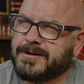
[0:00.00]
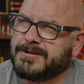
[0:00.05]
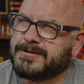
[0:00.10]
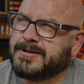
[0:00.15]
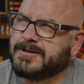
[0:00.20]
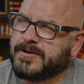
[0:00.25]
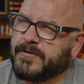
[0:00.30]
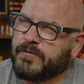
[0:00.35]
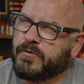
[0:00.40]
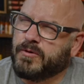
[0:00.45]

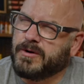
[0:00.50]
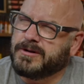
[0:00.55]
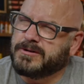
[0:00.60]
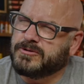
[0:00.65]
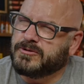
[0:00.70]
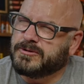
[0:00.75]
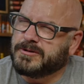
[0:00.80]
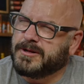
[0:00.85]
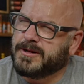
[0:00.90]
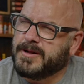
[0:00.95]
54
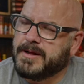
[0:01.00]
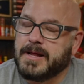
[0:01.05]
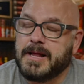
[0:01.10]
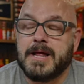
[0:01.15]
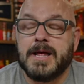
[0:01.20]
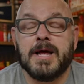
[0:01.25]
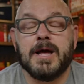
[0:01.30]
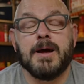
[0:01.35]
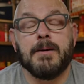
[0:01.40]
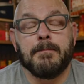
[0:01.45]
inches
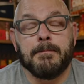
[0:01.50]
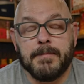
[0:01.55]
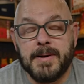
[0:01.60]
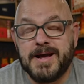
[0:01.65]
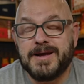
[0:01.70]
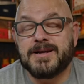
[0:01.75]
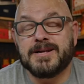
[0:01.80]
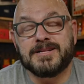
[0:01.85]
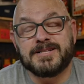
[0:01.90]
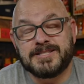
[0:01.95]

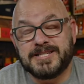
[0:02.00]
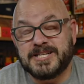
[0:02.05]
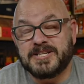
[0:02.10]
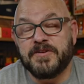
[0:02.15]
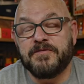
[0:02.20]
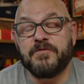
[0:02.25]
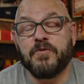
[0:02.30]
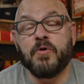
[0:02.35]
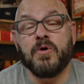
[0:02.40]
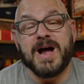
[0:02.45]
make it
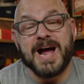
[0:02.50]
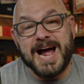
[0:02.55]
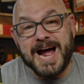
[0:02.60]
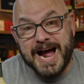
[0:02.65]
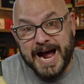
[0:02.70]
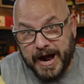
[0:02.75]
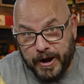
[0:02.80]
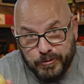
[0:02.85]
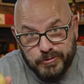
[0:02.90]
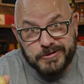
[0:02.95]
34
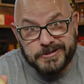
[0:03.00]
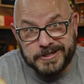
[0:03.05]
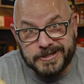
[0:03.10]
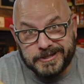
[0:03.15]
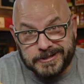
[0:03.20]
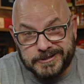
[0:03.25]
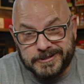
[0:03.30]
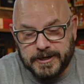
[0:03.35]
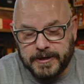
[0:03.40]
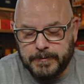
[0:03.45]

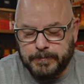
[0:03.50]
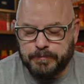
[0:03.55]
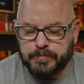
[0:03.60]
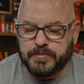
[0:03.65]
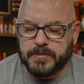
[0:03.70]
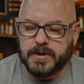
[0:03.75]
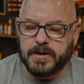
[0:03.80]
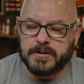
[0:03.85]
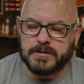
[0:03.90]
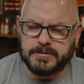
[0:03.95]
ounces.
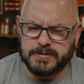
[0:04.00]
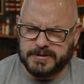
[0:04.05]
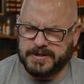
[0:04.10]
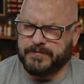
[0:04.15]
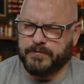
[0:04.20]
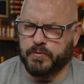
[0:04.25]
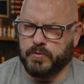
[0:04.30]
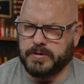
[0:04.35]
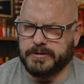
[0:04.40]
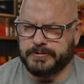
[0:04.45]

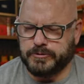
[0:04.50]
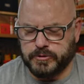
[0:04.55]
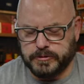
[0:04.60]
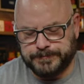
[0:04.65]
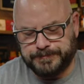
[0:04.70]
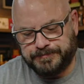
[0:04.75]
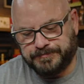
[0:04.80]
34 inches.